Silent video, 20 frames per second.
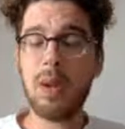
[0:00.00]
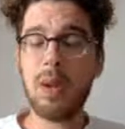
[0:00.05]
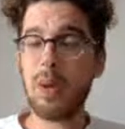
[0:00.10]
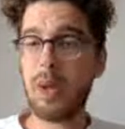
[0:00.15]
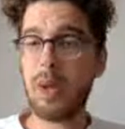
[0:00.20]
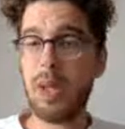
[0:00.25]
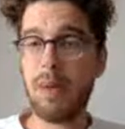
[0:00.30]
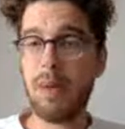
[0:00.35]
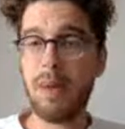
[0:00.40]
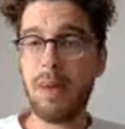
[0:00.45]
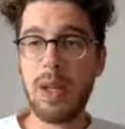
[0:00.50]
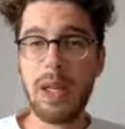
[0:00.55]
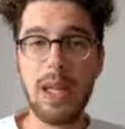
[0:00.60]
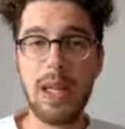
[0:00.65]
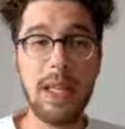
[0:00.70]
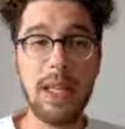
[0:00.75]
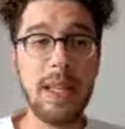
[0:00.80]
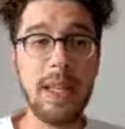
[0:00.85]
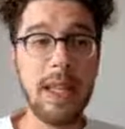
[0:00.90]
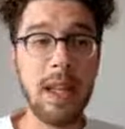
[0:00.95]
To give you an
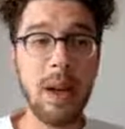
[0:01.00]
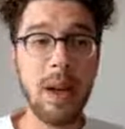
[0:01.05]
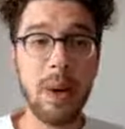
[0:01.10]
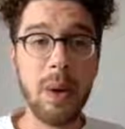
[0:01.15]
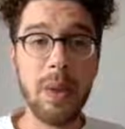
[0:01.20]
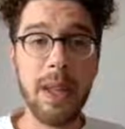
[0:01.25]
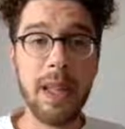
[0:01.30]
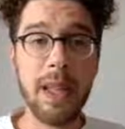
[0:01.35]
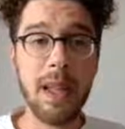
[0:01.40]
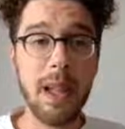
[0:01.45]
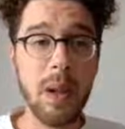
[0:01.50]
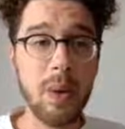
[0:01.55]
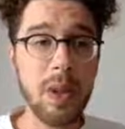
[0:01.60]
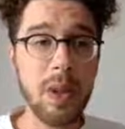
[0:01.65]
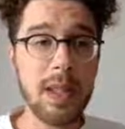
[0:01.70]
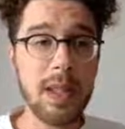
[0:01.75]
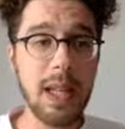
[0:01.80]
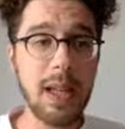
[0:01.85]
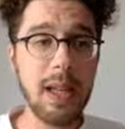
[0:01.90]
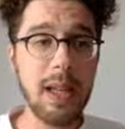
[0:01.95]
idea how that
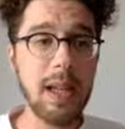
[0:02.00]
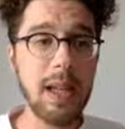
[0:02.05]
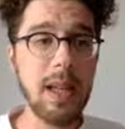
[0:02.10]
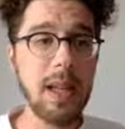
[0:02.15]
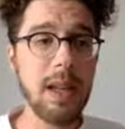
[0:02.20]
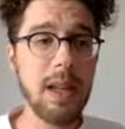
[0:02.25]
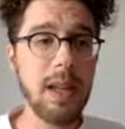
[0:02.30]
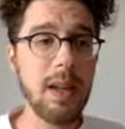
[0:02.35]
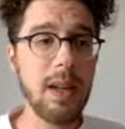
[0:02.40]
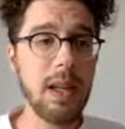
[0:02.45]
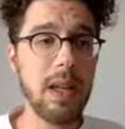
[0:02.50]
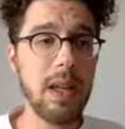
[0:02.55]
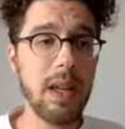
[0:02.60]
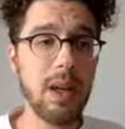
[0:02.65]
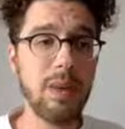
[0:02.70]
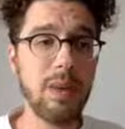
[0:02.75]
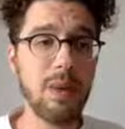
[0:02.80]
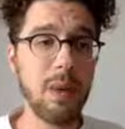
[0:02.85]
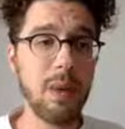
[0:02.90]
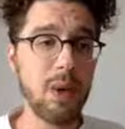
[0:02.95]
looks like,
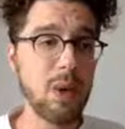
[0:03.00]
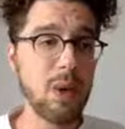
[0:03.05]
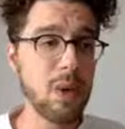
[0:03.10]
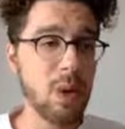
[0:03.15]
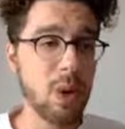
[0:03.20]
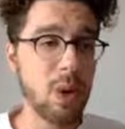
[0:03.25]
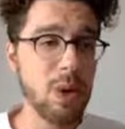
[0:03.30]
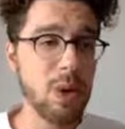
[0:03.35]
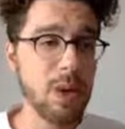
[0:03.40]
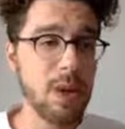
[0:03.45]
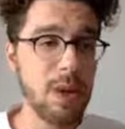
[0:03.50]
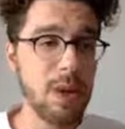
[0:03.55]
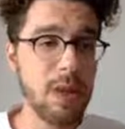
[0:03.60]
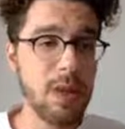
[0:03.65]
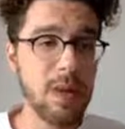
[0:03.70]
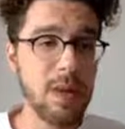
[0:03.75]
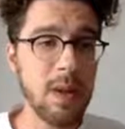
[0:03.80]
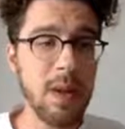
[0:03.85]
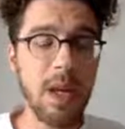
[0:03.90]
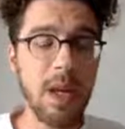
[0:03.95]
here for
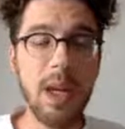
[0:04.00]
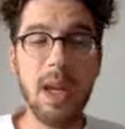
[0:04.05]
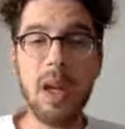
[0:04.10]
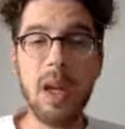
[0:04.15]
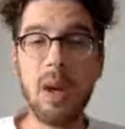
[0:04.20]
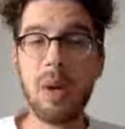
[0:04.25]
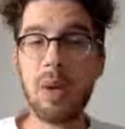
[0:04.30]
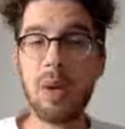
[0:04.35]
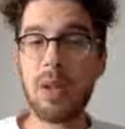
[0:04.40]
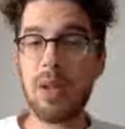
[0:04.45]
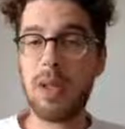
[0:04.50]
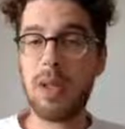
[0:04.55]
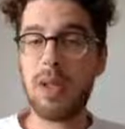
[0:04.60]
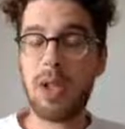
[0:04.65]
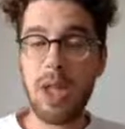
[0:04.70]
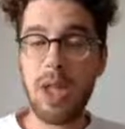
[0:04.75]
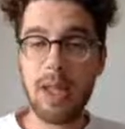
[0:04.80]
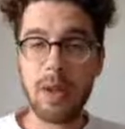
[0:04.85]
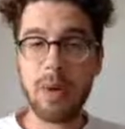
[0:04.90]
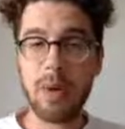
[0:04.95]
sources, the
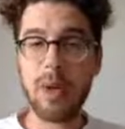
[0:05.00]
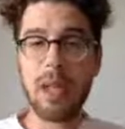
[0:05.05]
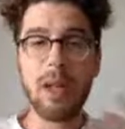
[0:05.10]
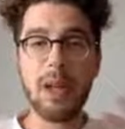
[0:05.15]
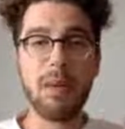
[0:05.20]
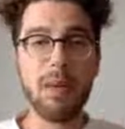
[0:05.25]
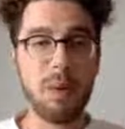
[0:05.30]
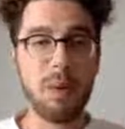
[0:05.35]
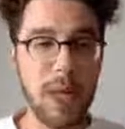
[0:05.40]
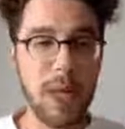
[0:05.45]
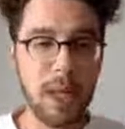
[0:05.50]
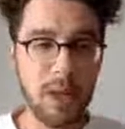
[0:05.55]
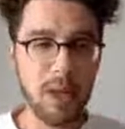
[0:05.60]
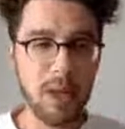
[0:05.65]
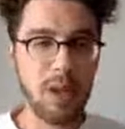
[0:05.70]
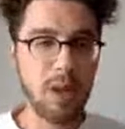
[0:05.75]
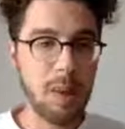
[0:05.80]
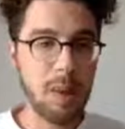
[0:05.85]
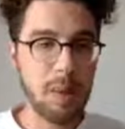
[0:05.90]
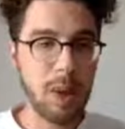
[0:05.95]
general
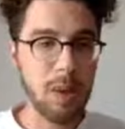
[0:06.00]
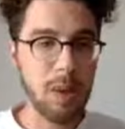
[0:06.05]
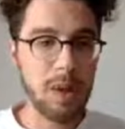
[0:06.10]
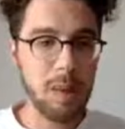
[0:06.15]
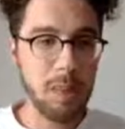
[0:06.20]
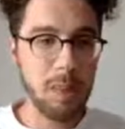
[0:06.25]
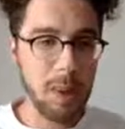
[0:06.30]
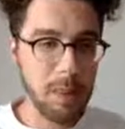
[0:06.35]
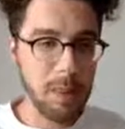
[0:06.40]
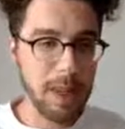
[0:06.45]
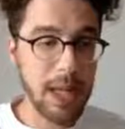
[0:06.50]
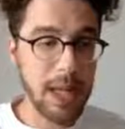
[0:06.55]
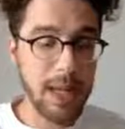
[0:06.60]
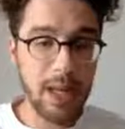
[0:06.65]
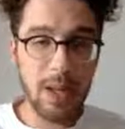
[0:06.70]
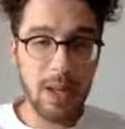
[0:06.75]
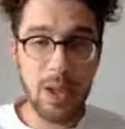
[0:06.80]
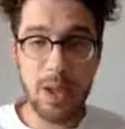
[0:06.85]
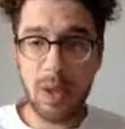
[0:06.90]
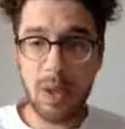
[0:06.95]
information about the
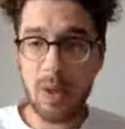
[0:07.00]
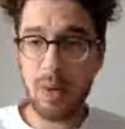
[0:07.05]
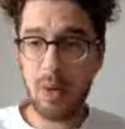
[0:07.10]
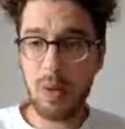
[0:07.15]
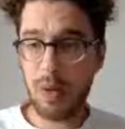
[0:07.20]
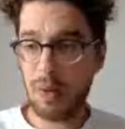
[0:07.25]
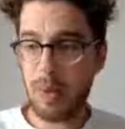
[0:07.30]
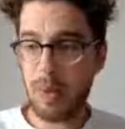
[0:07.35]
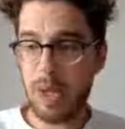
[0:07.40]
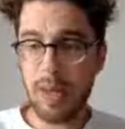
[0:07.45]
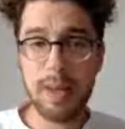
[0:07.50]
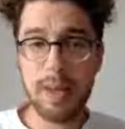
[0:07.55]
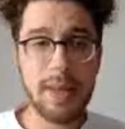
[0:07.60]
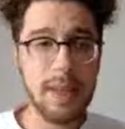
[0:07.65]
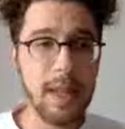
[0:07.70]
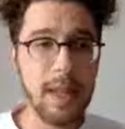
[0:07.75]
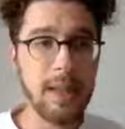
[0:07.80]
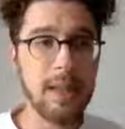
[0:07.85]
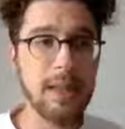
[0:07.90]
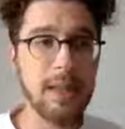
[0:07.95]
publication we
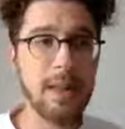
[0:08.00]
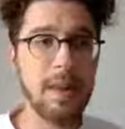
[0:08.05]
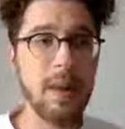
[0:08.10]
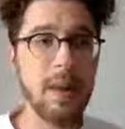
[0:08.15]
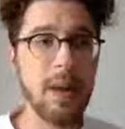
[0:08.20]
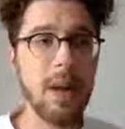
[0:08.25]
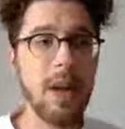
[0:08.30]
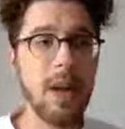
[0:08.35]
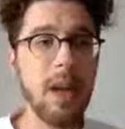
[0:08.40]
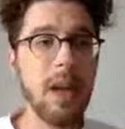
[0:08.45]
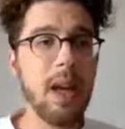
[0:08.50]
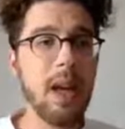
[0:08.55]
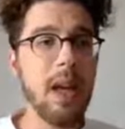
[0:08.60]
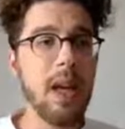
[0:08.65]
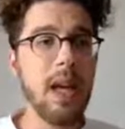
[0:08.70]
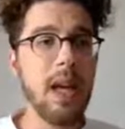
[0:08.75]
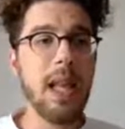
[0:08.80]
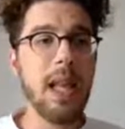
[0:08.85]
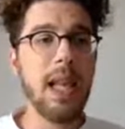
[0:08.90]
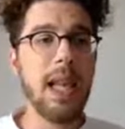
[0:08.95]
assess,
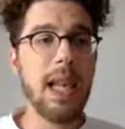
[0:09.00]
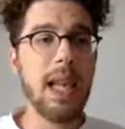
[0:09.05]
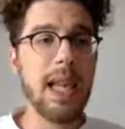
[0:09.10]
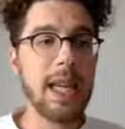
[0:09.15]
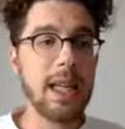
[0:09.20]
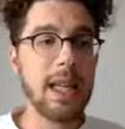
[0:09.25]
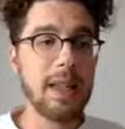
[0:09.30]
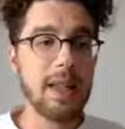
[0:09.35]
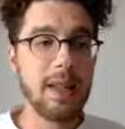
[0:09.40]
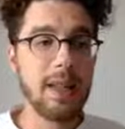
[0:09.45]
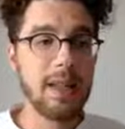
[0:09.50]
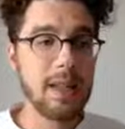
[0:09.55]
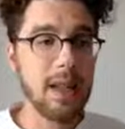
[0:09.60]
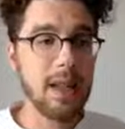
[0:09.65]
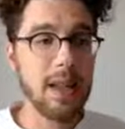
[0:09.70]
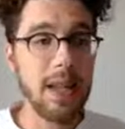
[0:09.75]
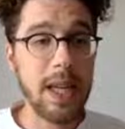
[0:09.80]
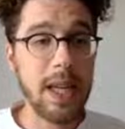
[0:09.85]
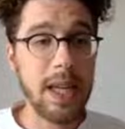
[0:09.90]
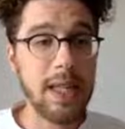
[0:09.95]
link the
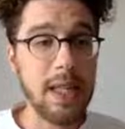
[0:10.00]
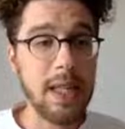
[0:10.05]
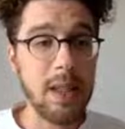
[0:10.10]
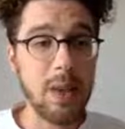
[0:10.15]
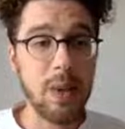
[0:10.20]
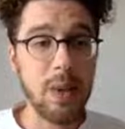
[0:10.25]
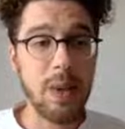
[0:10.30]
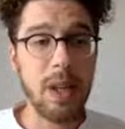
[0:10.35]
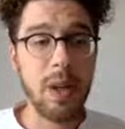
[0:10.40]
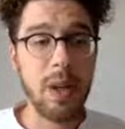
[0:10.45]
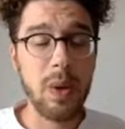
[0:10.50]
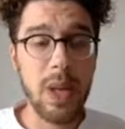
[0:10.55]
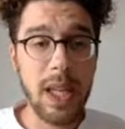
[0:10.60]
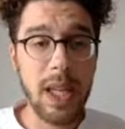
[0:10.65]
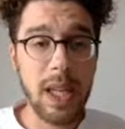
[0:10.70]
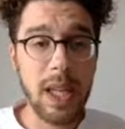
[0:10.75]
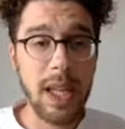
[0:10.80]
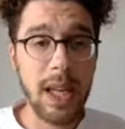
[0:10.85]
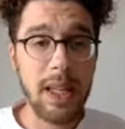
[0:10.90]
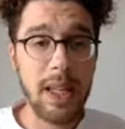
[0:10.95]
study ID to a
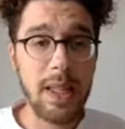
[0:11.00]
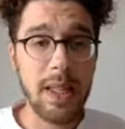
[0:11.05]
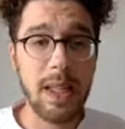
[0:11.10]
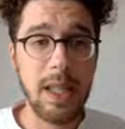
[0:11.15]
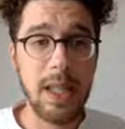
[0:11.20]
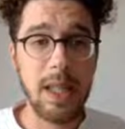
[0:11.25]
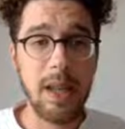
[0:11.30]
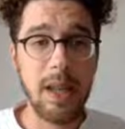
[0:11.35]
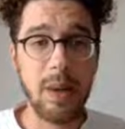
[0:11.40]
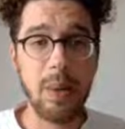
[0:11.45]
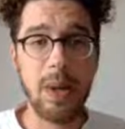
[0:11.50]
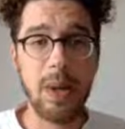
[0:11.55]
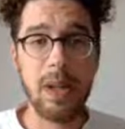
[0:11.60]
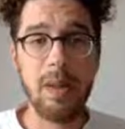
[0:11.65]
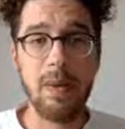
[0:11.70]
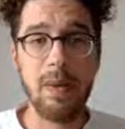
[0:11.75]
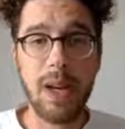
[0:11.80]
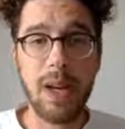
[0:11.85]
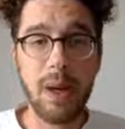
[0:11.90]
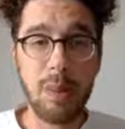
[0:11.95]
unique ID in our
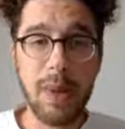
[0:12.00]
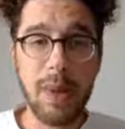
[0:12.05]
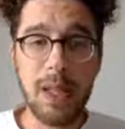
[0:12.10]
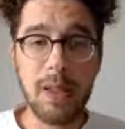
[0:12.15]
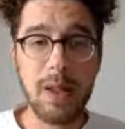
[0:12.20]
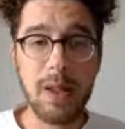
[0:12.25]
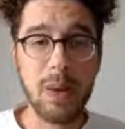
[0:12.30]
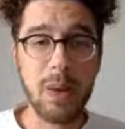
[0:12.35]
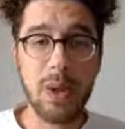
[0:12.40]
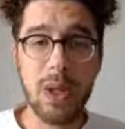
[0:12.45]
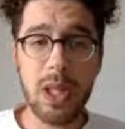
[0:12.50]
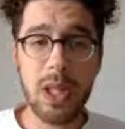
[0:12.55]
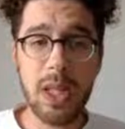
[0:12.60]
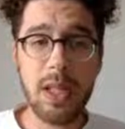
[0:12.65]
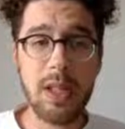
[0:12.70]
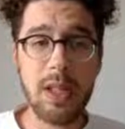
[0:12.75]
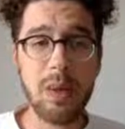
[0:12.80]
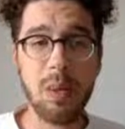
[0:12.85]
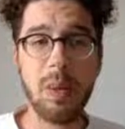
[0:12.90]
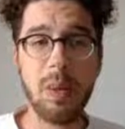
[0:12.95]
environmental
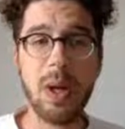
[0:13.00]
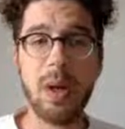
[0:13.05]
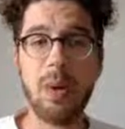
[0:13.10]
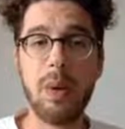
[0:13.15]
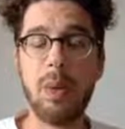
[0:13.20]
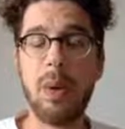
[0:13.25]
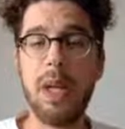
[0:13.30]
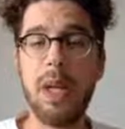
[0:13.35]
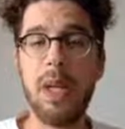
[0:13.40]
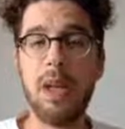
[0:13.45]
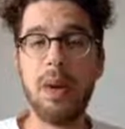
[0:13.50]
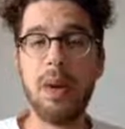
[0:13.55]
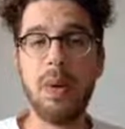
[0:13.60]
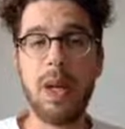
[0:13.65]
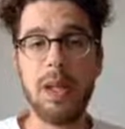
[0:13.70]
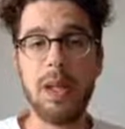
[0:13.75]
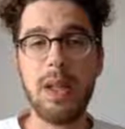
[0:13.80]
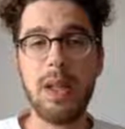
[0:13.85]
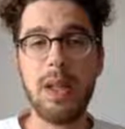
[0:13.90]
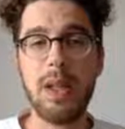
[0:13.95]
sheet, where we
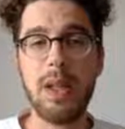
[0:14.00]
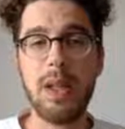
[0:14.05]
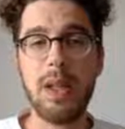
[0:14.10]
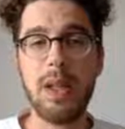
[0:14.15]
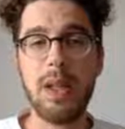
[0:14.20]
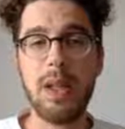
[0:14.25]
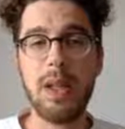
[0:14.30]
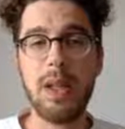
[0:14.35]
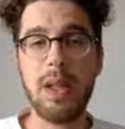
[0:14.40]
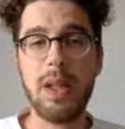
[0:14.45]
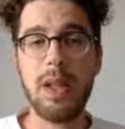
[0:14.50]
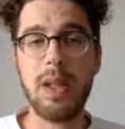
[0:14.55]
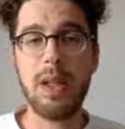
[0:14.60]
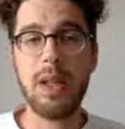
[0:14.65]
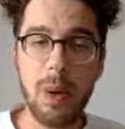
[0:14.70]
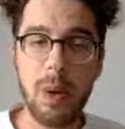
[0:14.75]
register the sample